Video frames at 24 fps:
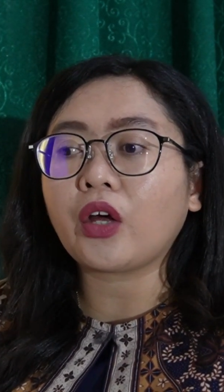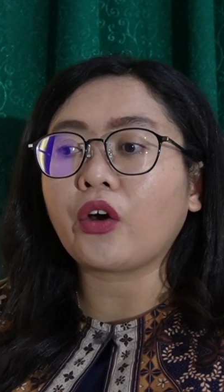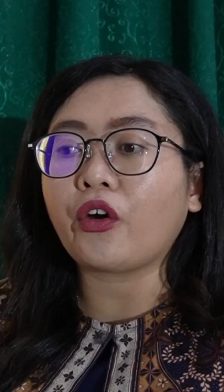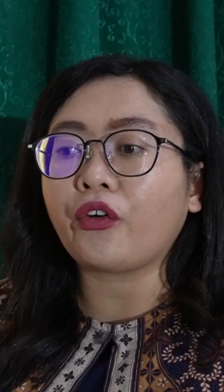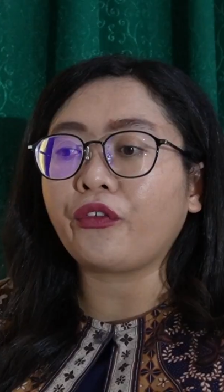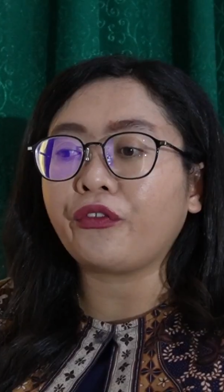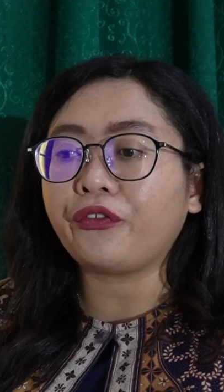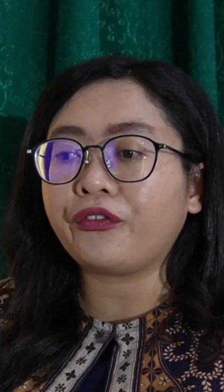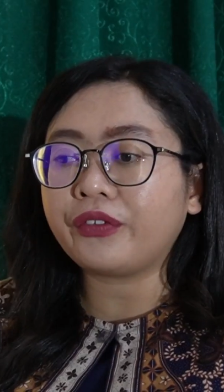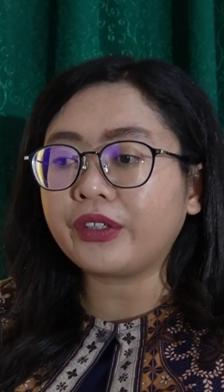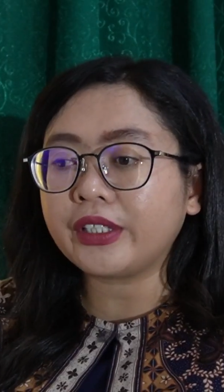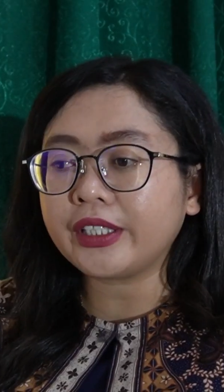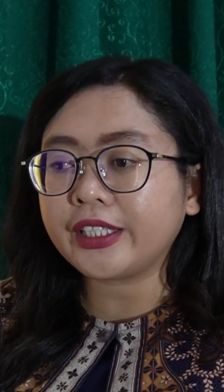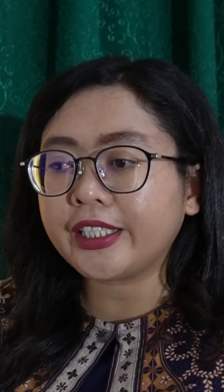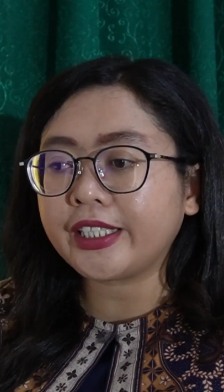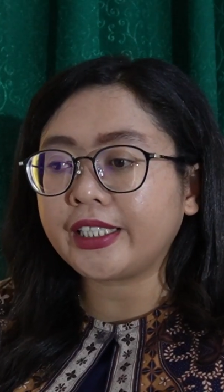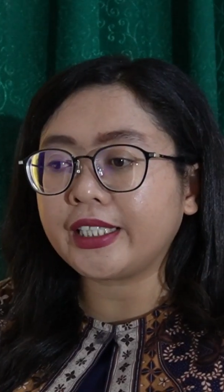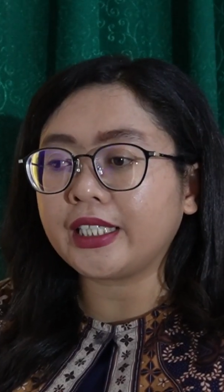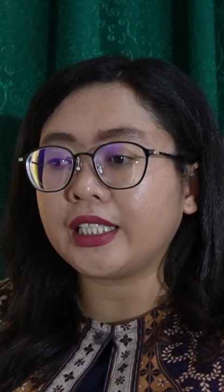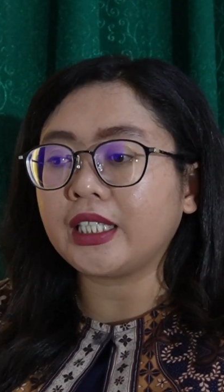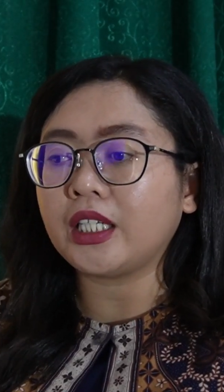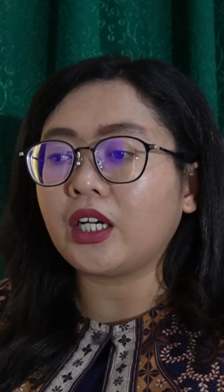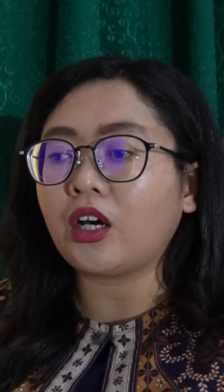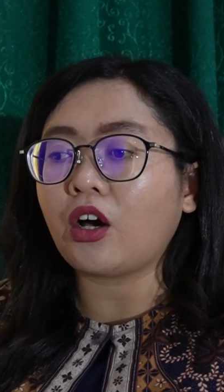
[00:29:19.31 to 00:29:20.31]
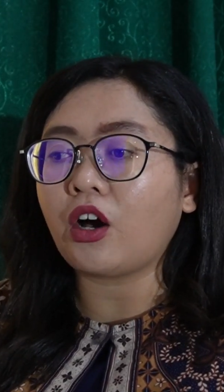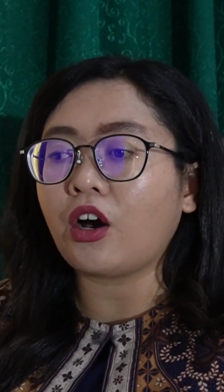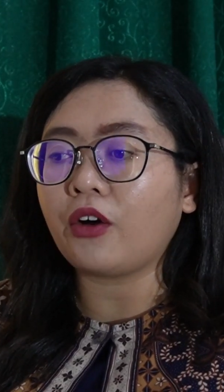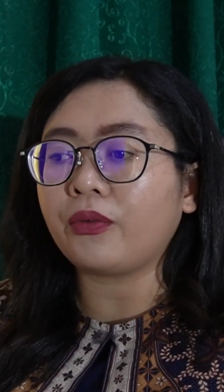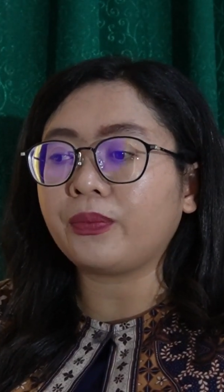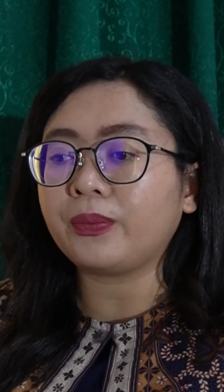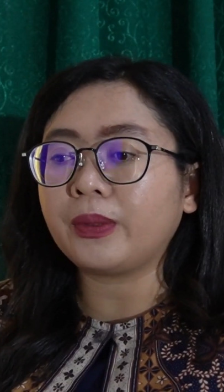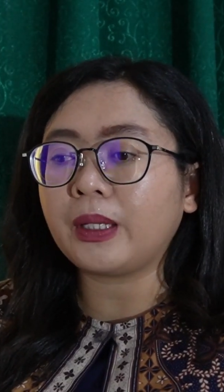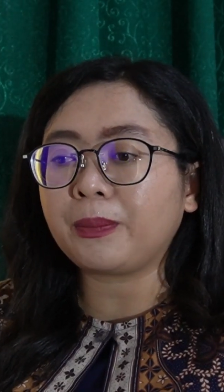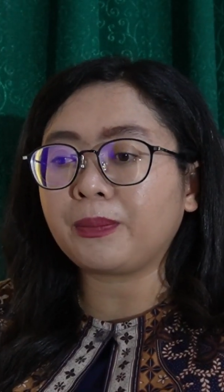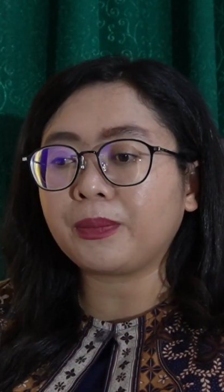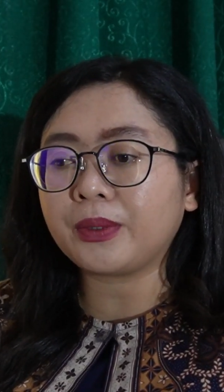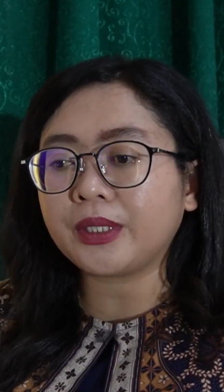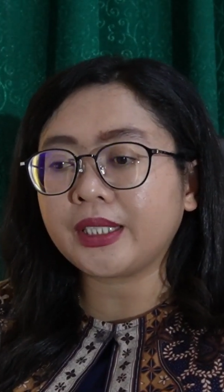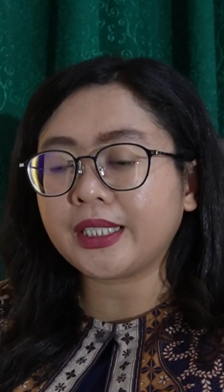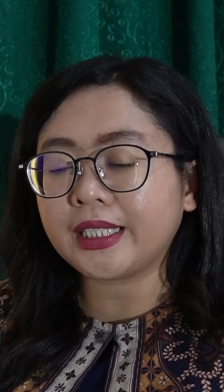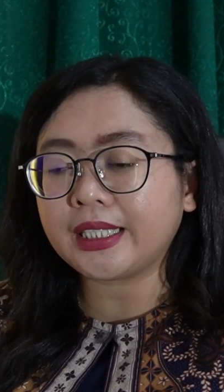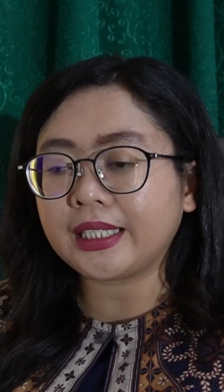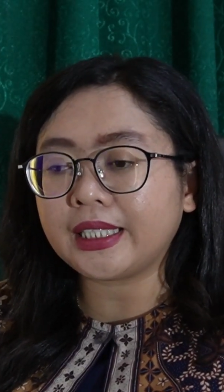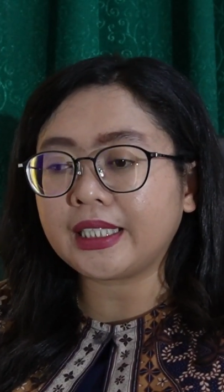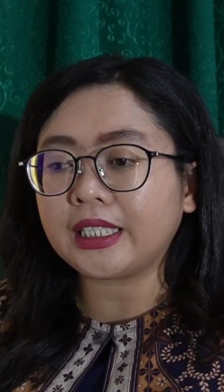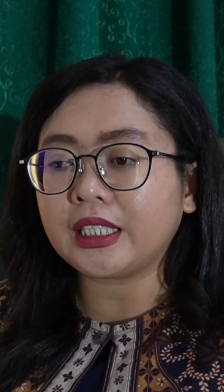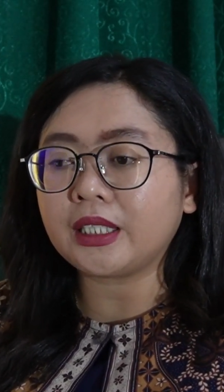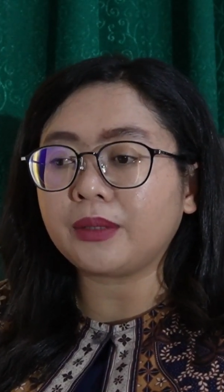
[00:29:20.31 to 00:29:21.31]
conversion of
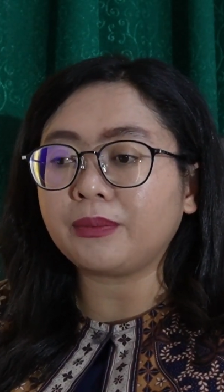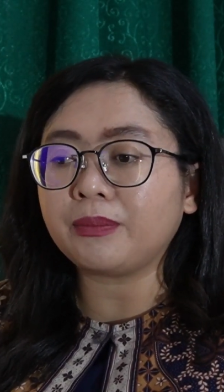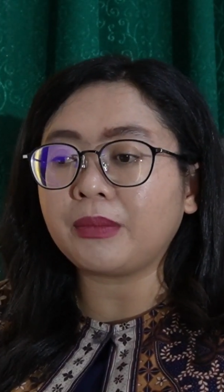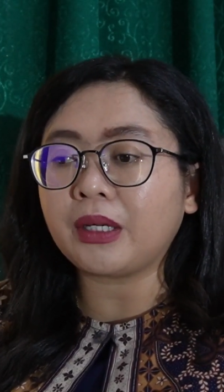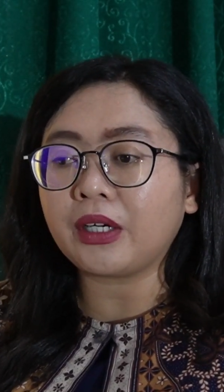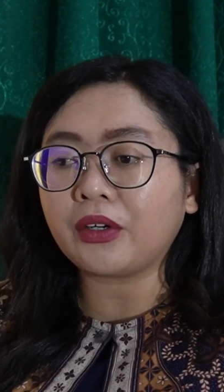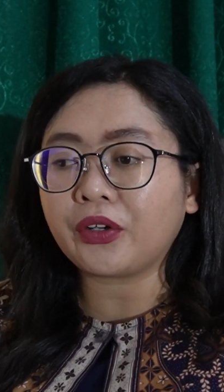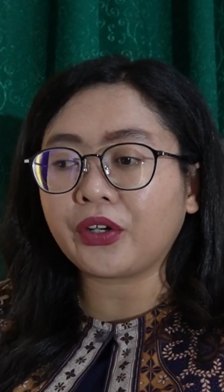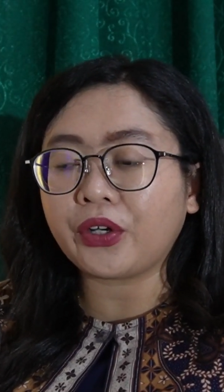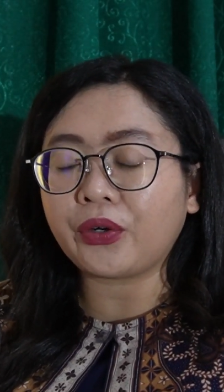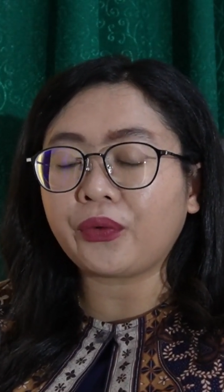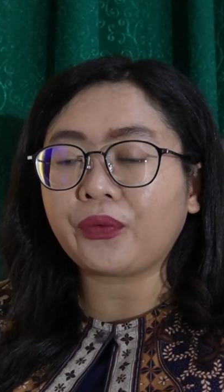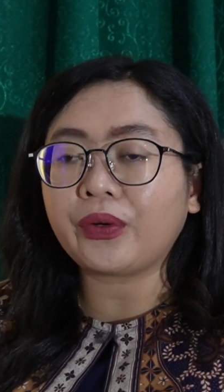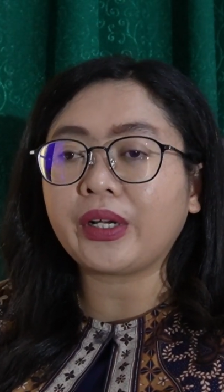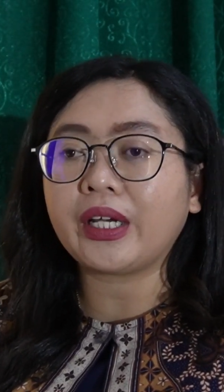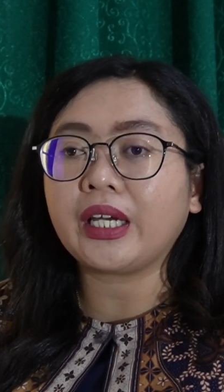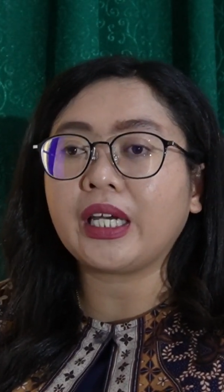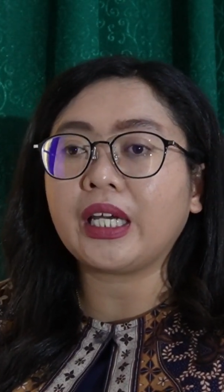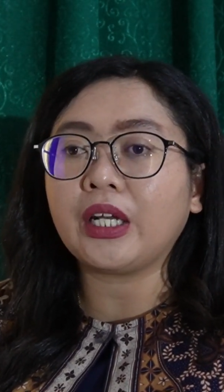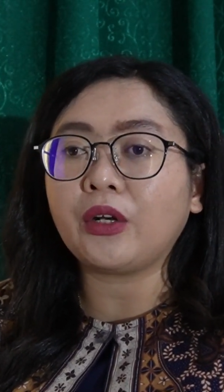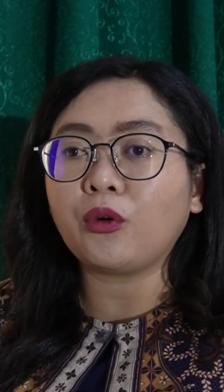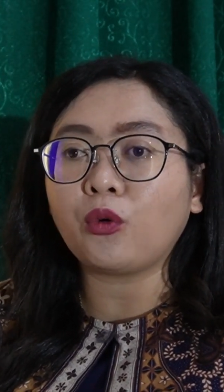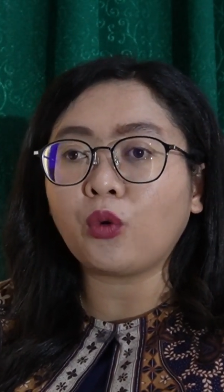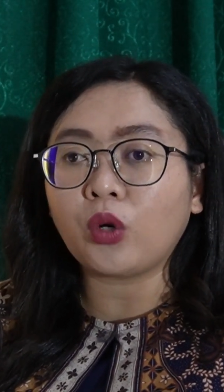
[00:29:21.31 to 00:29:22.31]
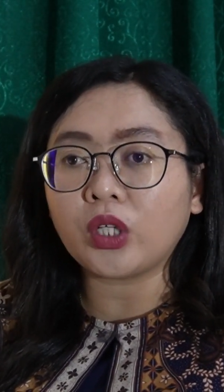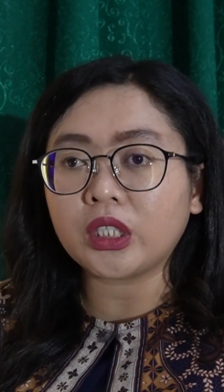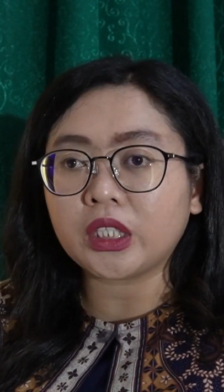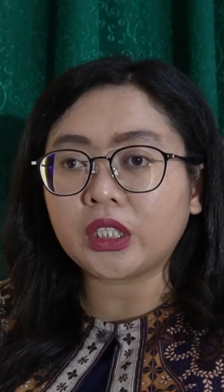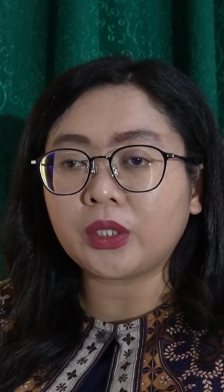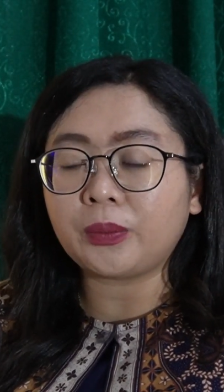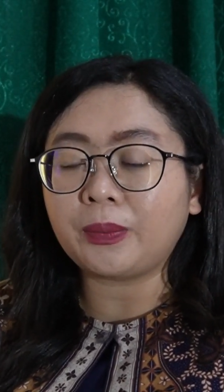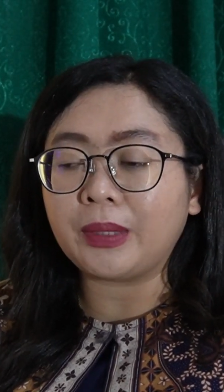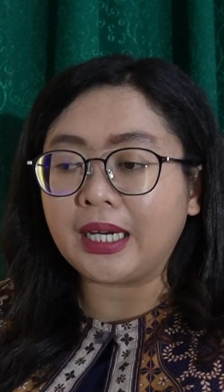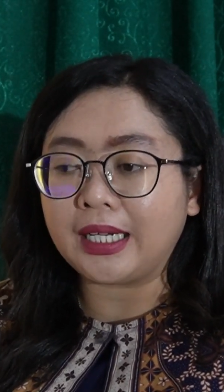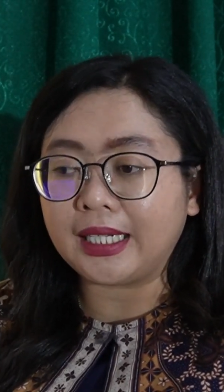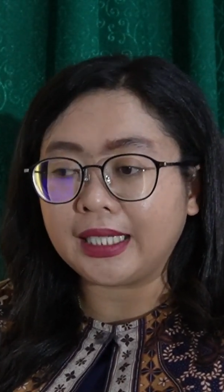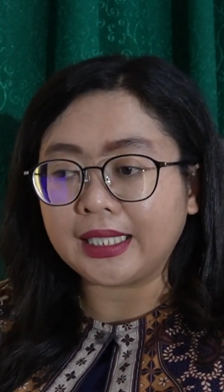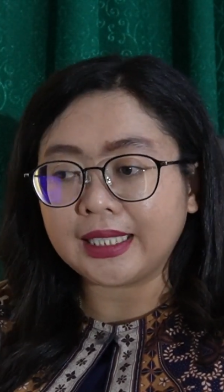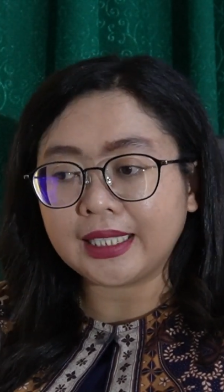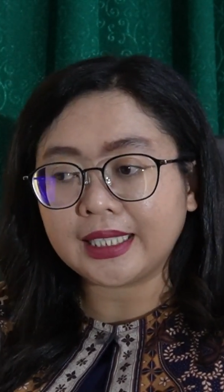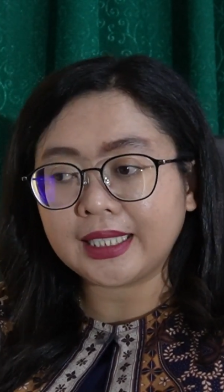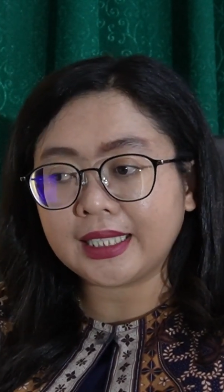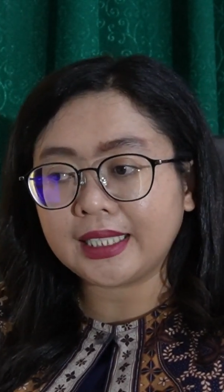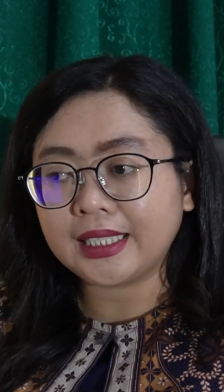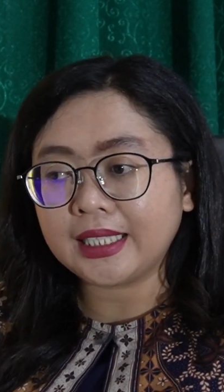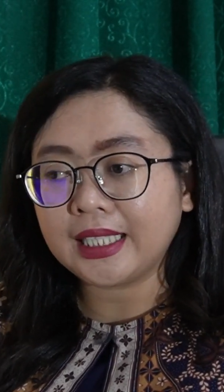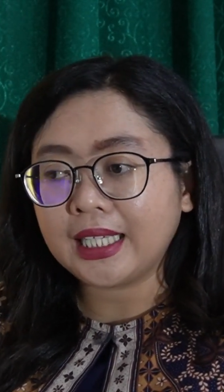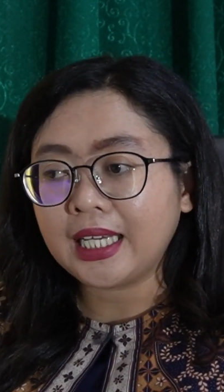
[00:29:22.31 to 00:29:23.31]
deposited mercury in water
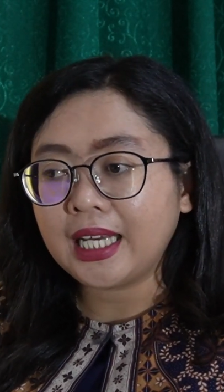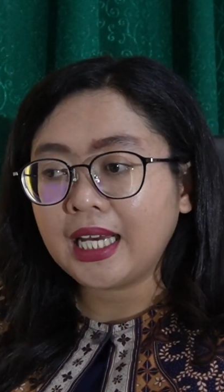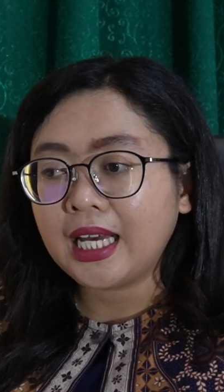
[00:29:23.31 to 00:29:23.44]
bodies.